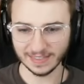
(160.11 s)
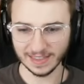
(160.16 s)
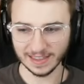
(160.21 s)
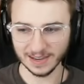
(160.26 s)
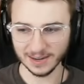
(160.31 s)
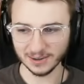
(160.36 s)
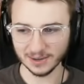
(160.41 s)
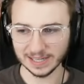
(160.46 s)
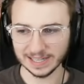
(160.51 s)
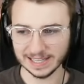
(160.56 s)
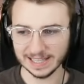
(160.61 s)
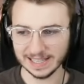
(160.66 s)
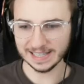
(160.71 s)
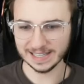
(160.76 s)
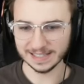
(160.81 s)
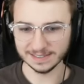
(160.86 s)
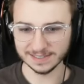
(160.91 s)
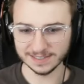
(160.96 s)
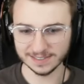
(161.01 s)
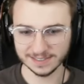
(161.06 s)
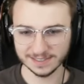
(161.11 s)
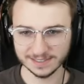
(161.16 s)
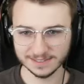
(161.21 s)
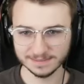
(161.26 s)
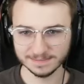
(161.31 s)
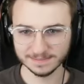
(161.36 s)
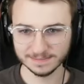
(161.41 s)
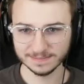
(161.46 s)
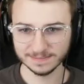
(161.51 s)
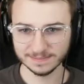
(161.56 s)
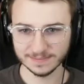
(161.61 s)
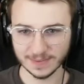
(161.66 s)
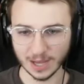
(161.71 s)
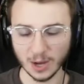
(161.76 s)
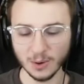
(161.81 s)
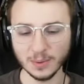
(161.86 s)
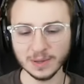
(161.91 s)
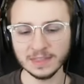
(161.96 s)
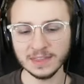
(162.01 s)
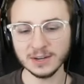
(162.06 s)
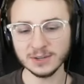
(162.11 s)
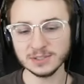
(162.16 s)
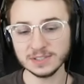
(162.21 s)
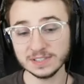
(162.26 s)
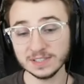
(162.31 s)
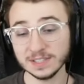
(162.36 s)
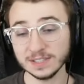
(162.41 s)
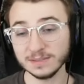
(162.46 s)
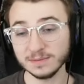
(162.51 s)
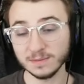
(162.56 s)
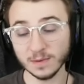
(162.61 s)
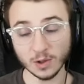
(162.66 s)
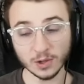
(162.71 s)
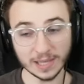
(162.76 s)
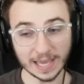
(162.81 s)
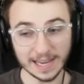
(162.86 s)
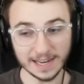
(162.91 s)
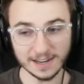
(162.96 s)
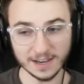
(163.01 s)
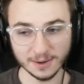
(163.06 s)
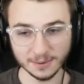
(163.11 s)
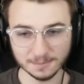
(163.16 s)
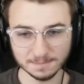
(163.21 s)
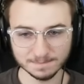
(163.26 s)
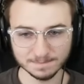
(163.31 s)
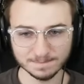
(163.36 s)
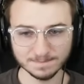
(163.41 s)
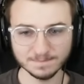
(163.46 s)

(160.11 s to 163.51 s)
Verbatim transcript: There is. Oh, and there's the volcano.